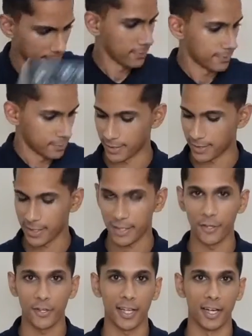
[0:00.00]
Let's take a
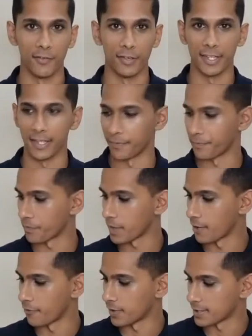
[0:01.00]
look at everything.
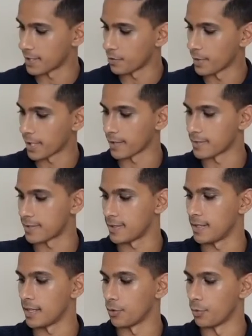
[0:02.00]
Firstly, we can see
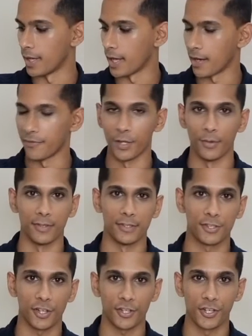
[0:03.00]
that we have our
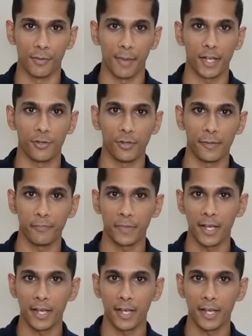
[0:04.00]
instruction manual.